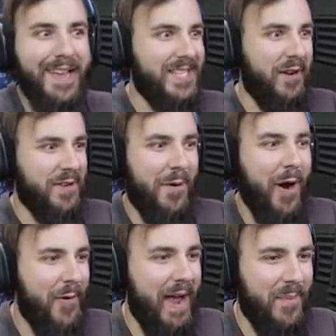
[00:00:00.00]
ourselves a
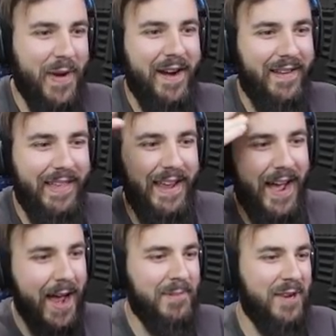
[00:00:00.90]
roll rat, apparently.
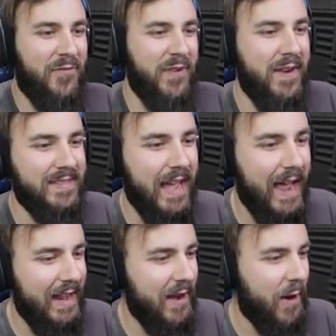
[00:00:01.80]
I'm confused.
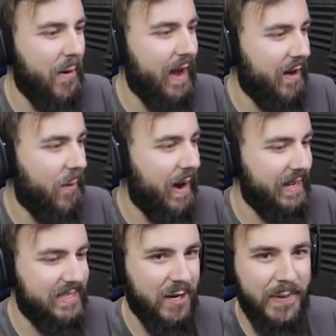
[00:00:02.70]
I didn't know. I don't know why
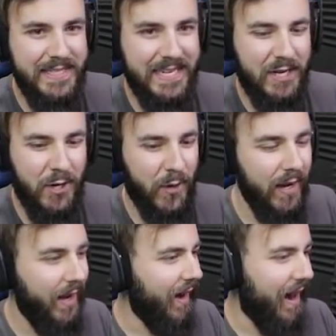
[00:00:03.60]
it's so easy to do.
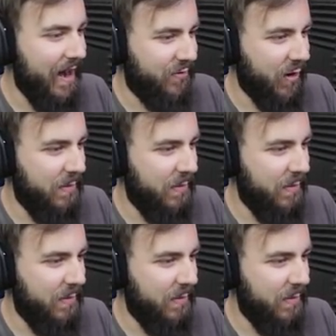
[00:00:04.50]
I thought